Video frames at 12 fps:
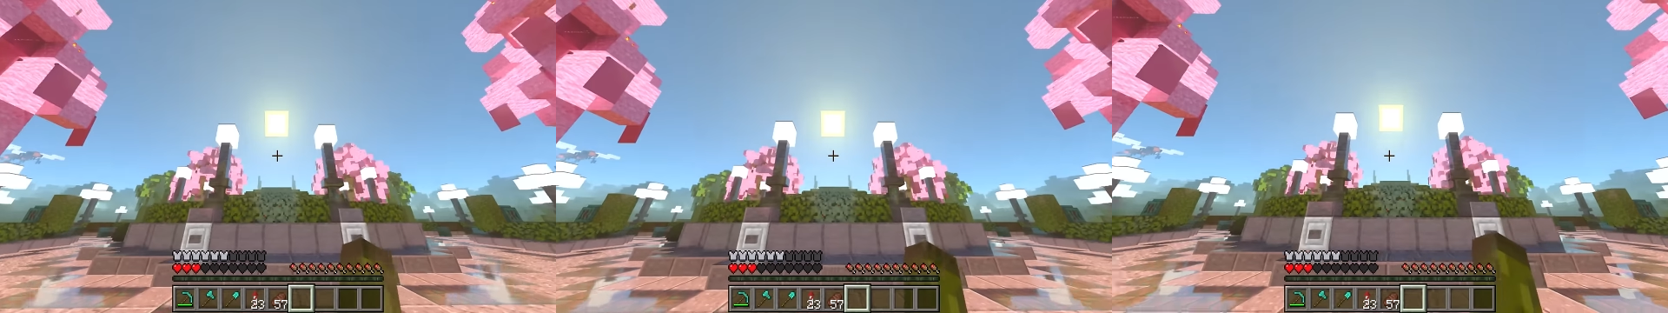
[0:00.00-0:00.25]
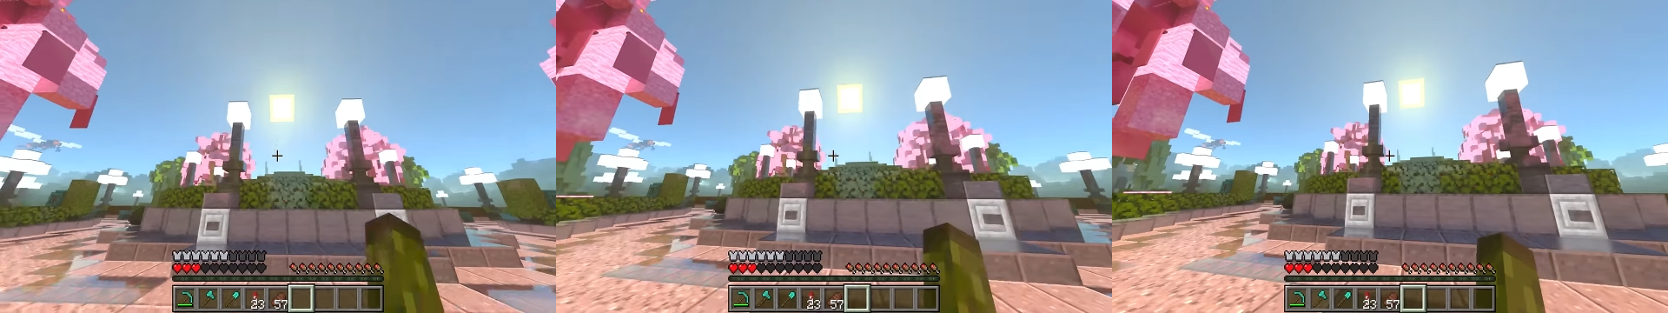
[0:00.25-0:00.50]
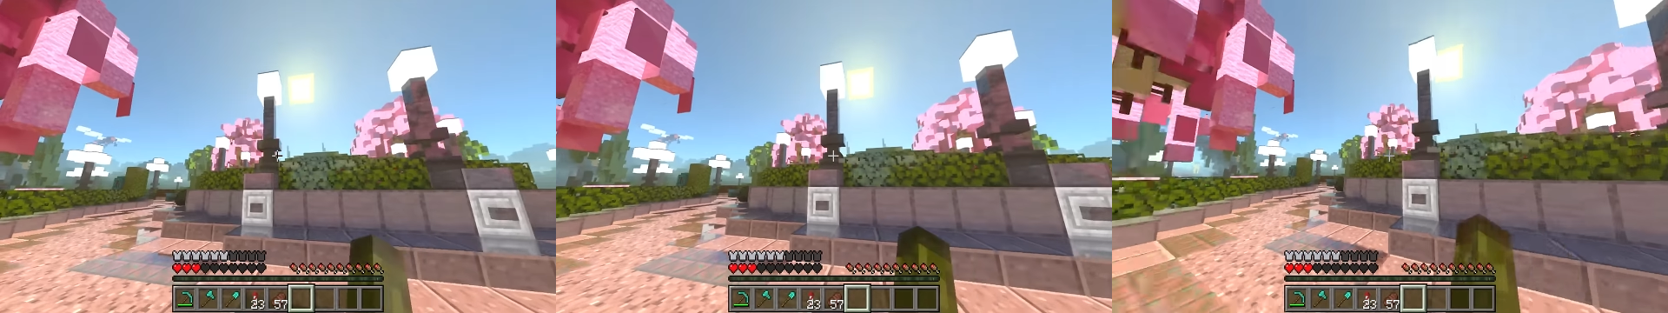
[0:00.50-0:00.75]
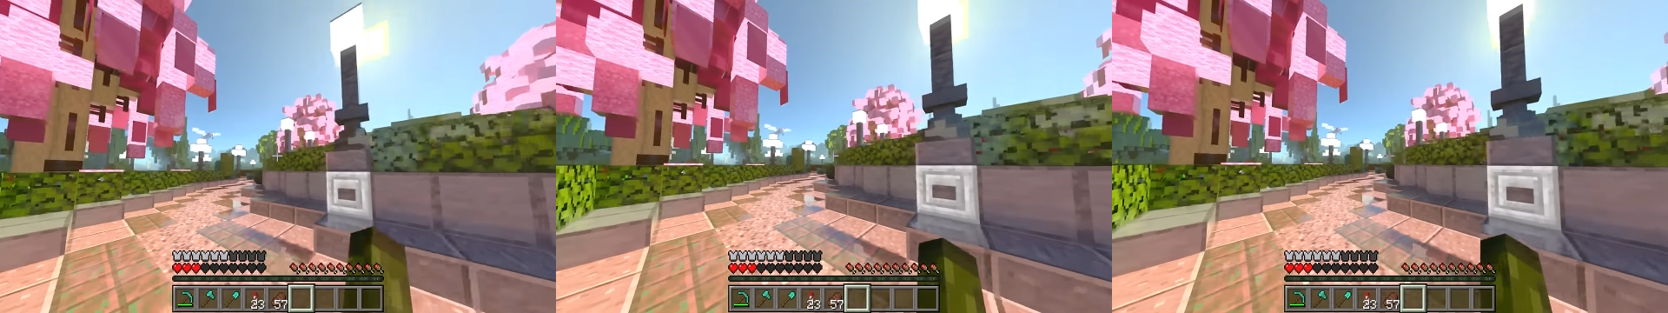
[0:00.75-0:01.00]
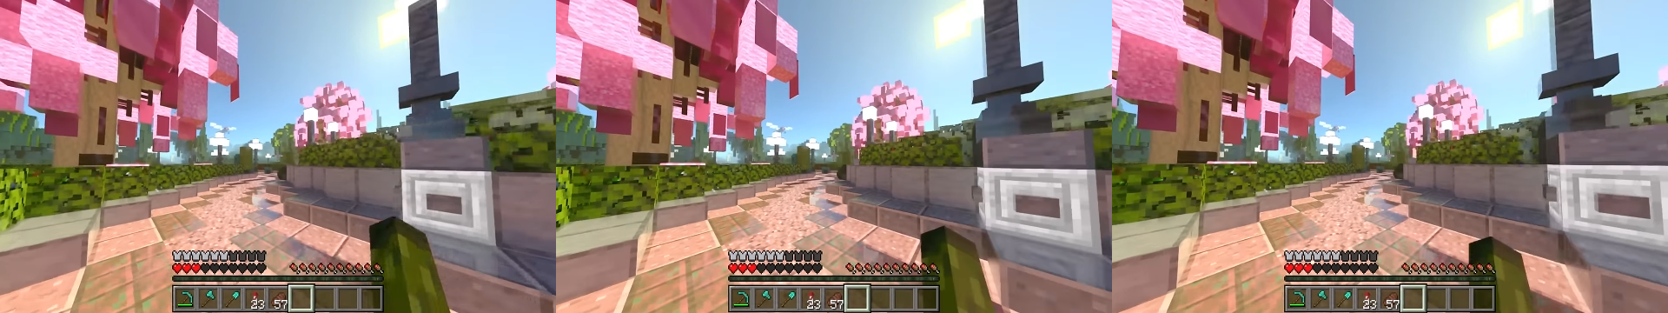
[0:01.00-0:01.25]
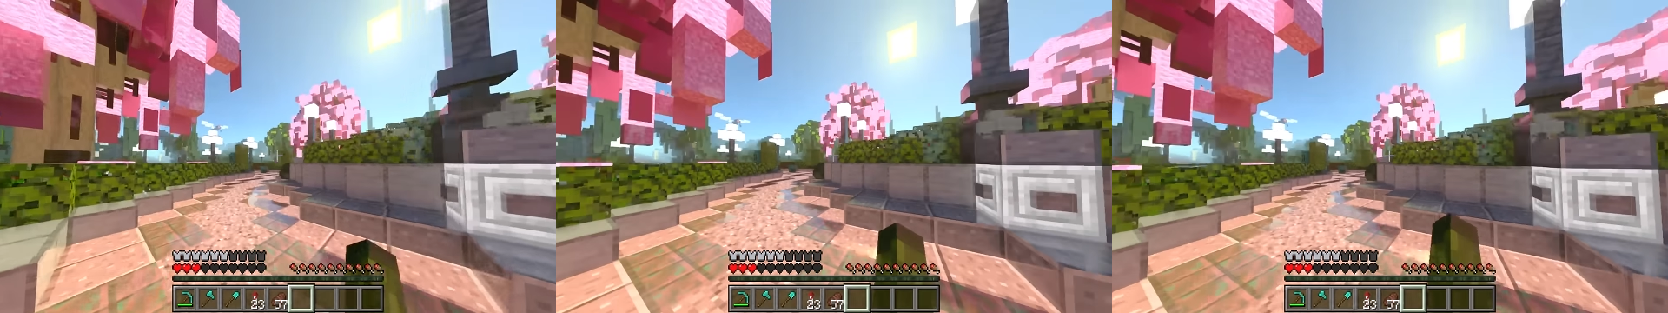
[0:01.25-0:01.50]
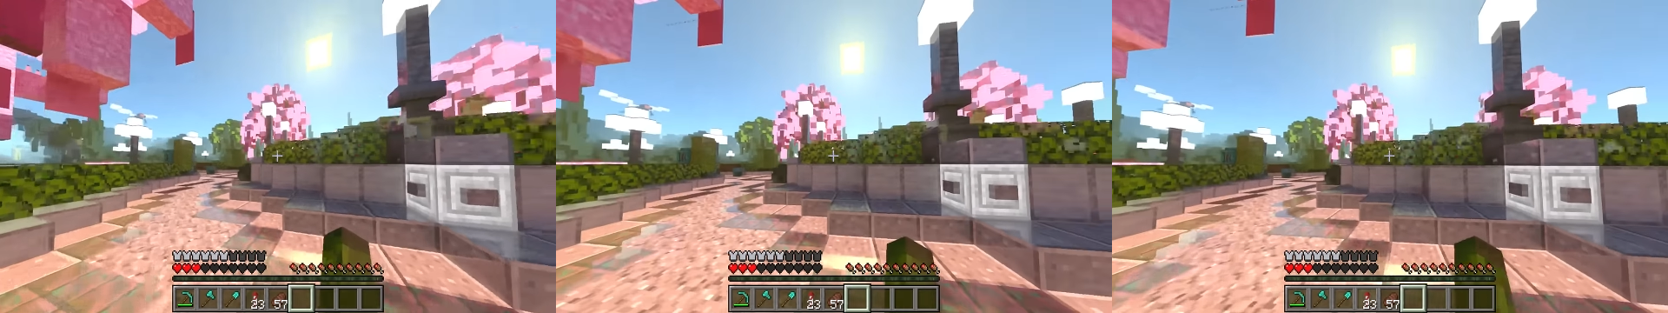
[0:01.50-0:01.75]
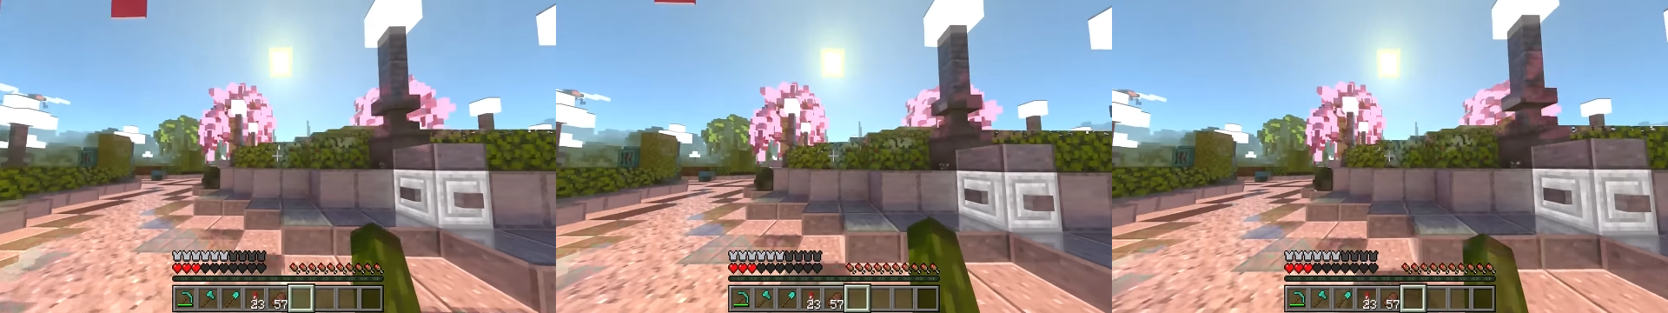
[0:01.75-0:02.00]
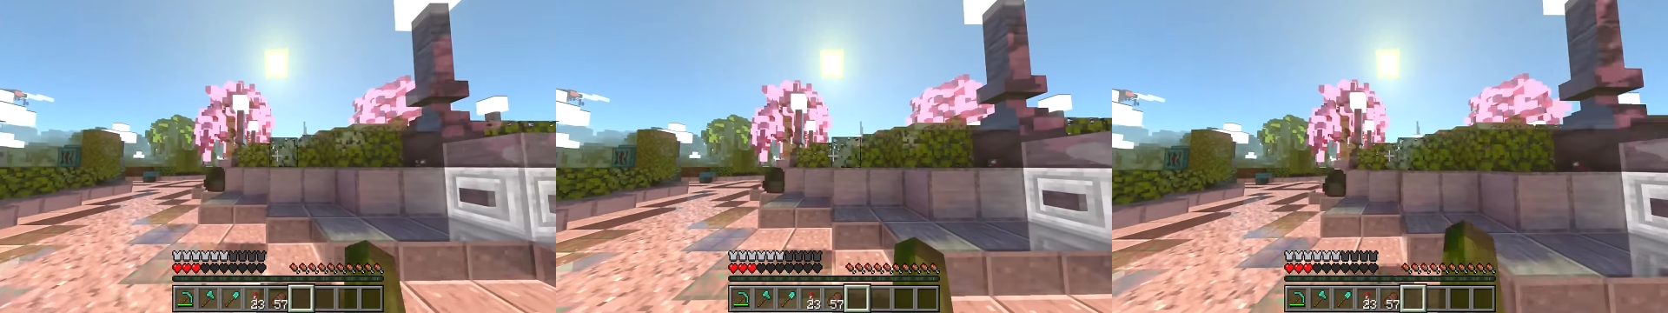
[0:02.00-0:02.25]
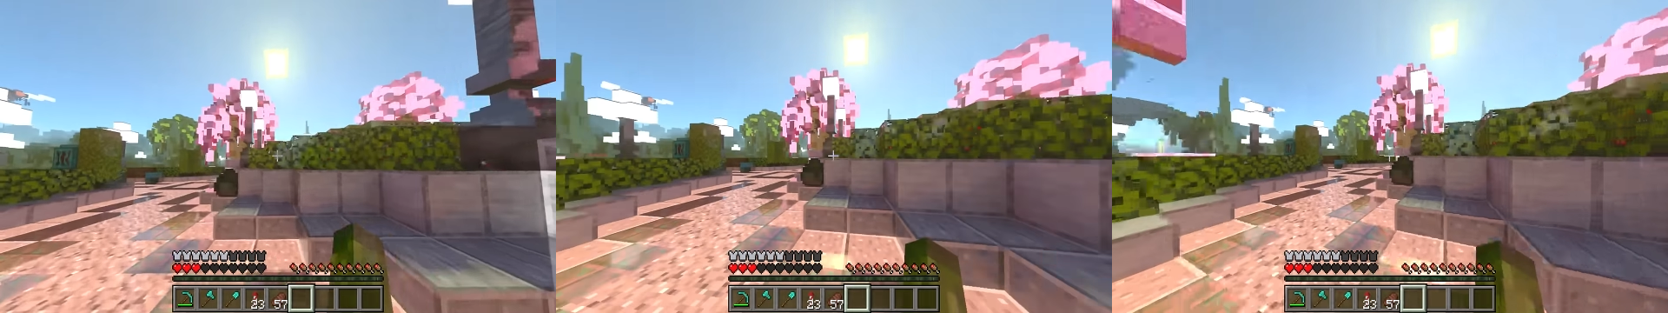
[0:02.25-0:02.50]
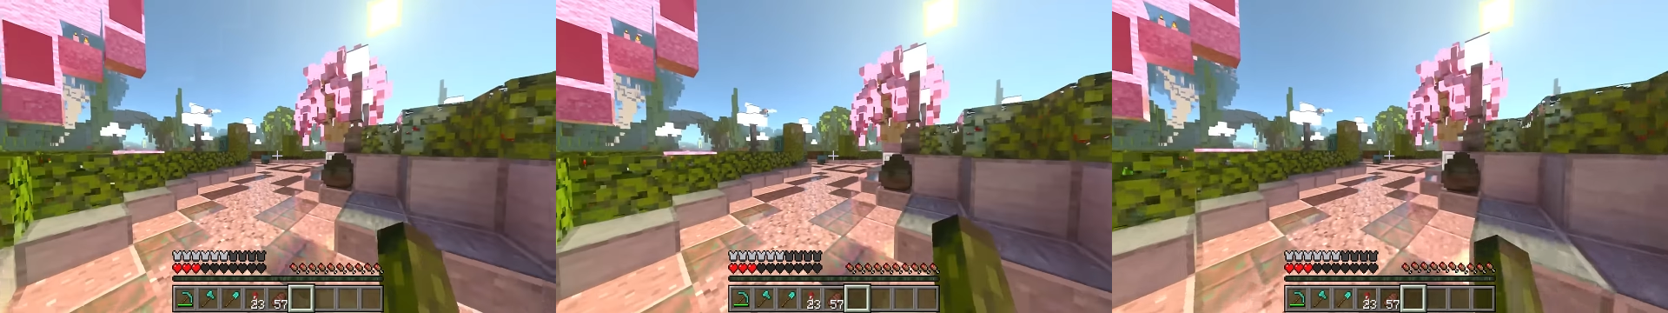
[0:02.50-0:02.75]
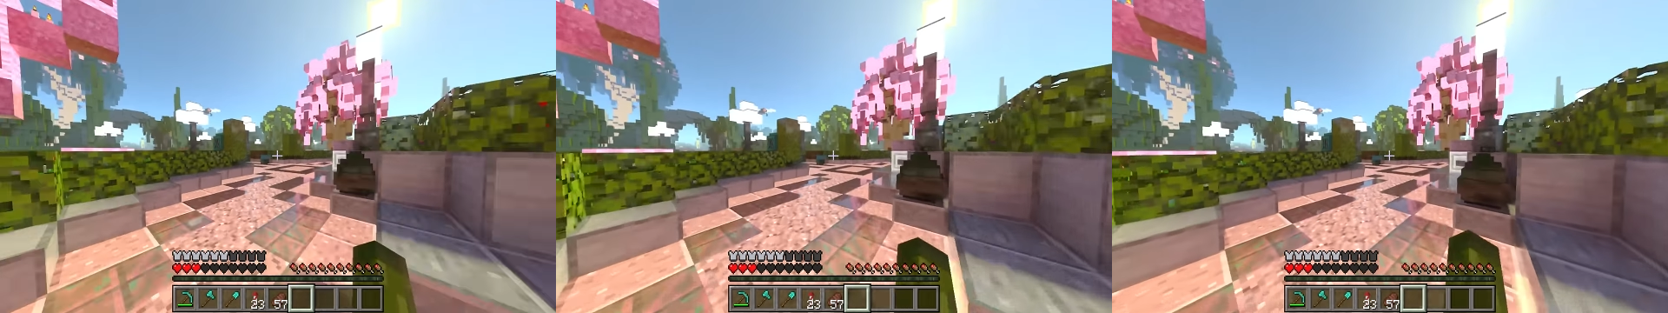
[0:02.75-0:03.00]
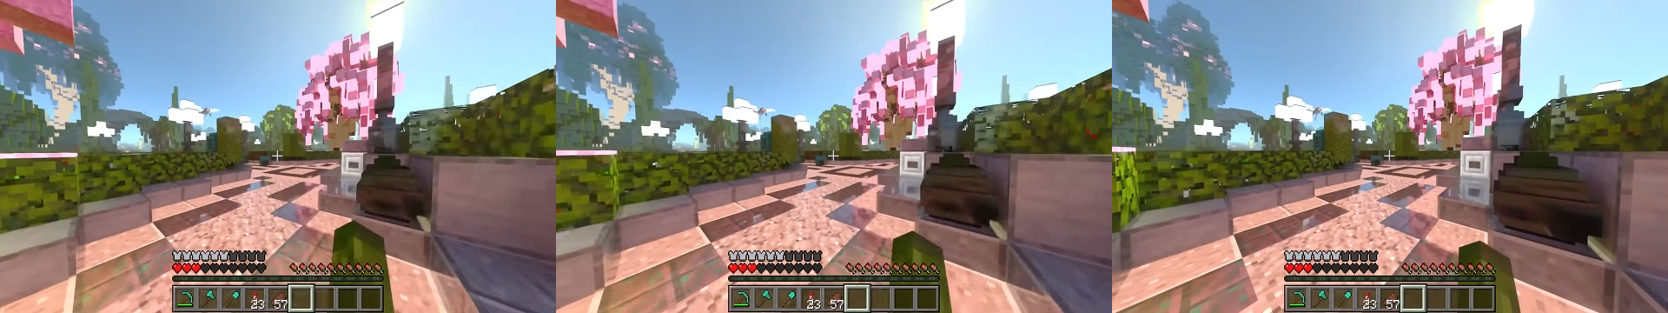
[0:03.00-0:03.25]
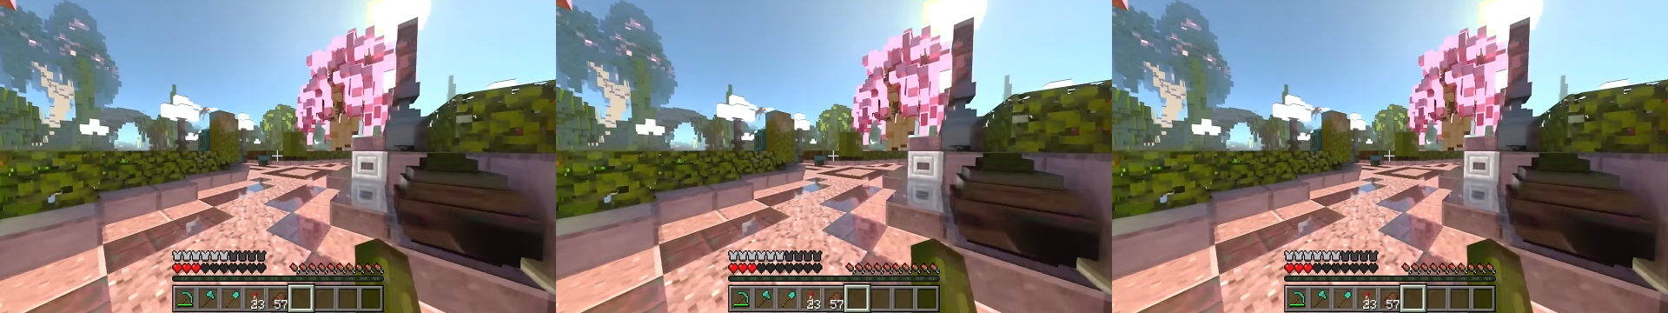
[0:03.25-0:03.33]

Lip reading: Nobody's mouth can be seen.